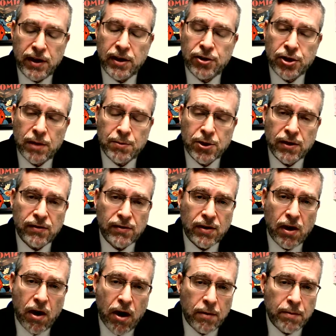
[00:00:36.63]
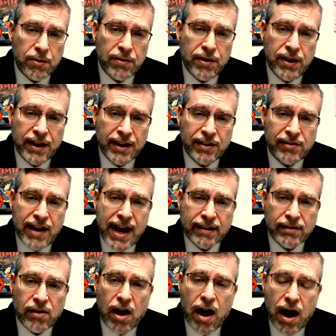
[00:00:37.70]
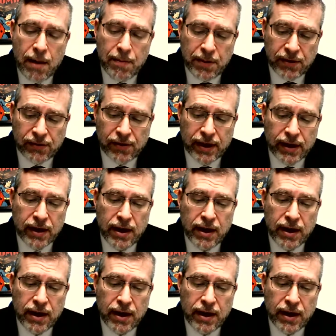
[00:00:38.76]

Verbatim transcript: Egyptians to harbor the exact opposite,